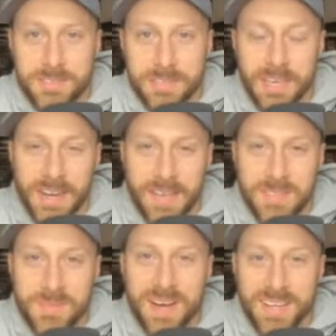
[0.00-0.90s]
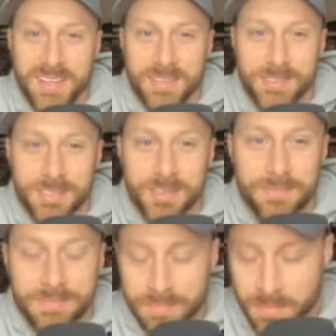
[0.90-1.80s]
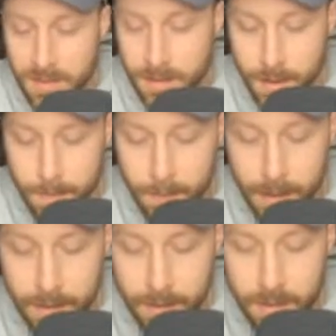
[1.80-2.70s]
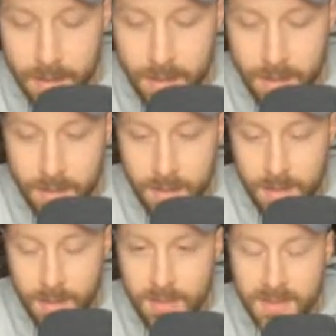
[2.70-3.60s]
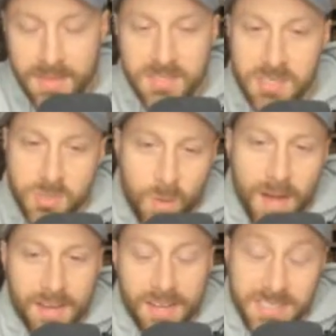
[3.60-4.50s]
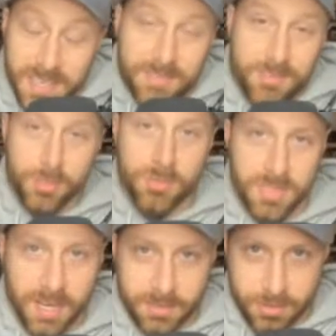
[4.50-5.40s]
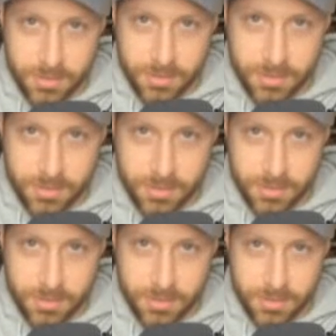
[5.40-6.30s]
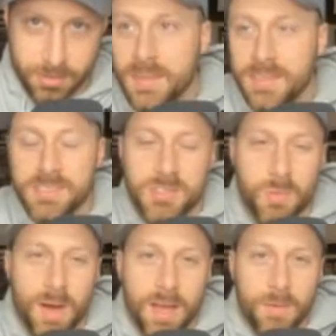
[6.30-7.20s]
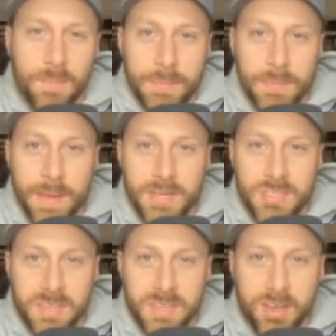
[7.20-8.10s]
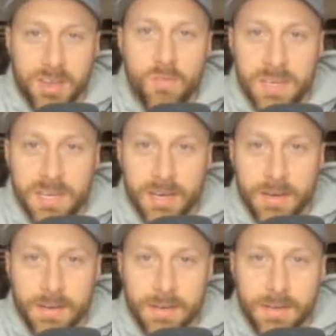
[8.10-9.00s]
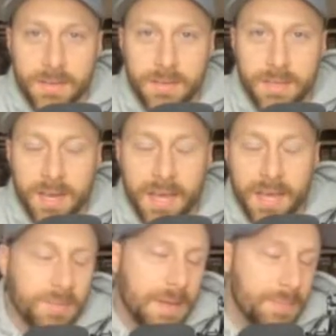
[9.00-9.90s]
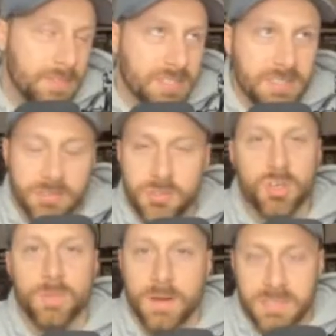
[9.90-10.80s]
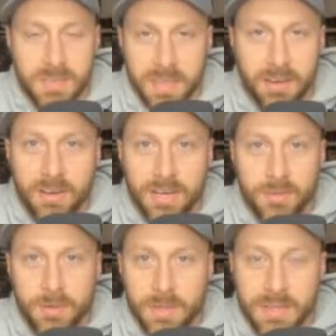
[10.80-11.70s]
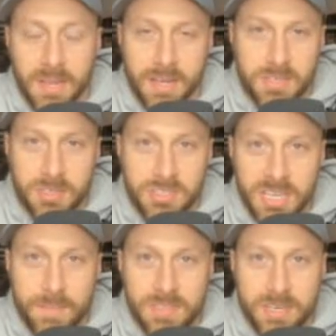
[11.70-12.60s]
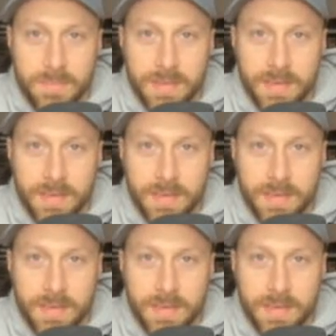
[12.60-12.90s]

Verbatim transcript: So you got to have some luck in there too. But this is why, not to get too sidetracked here, this is why when people mention that COVID year, and I hear people just assume, oh, South Carolina would have won the national championship that year.